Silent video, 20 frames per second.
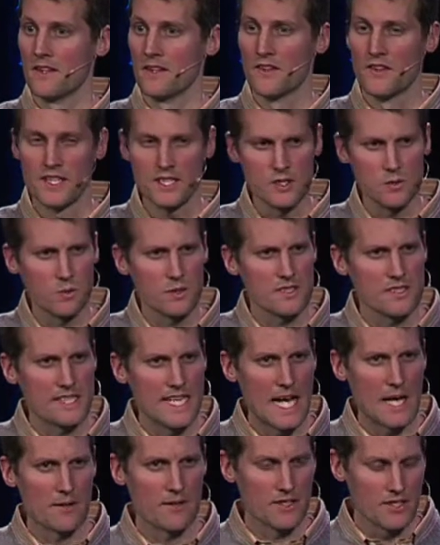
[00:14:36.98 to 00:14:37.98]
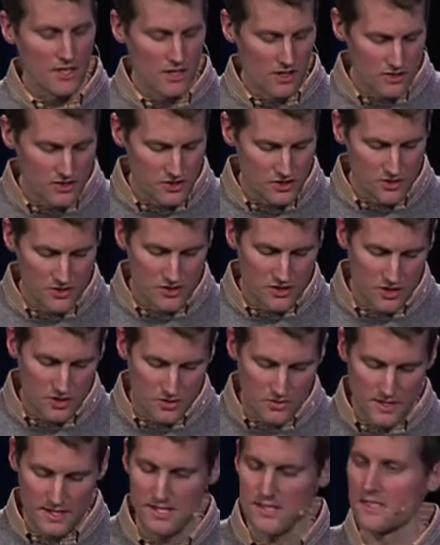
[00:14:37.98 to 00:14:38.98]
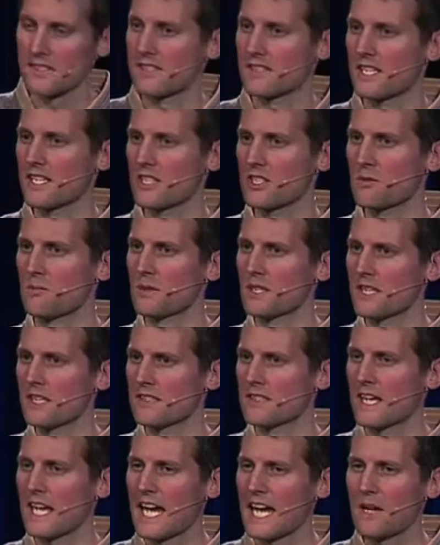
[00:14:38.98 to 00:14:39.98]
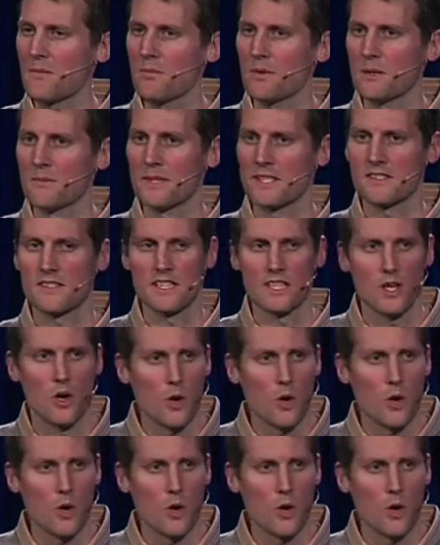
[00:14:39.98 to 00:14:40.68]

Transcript: This was counterculture too, this decision, because Abram, as the